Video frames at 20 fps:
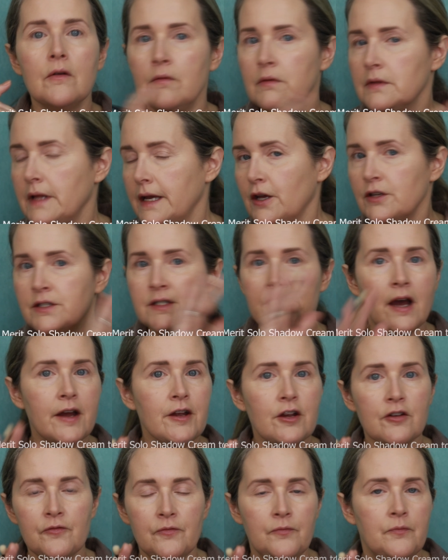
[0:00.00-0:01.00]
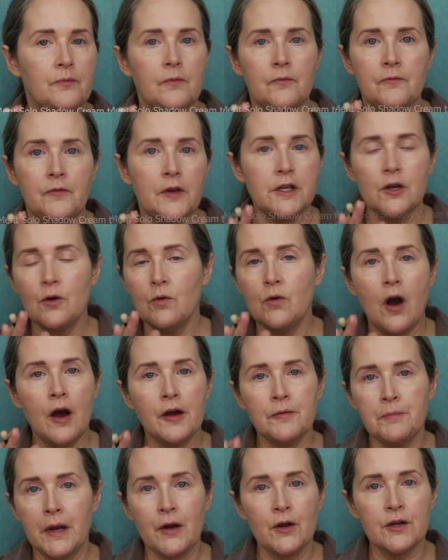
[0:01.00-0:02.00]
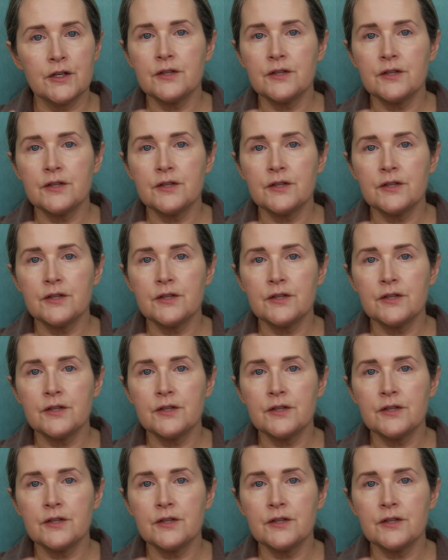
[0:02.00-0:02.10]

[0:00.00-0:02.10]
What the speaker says: entire video on Merit.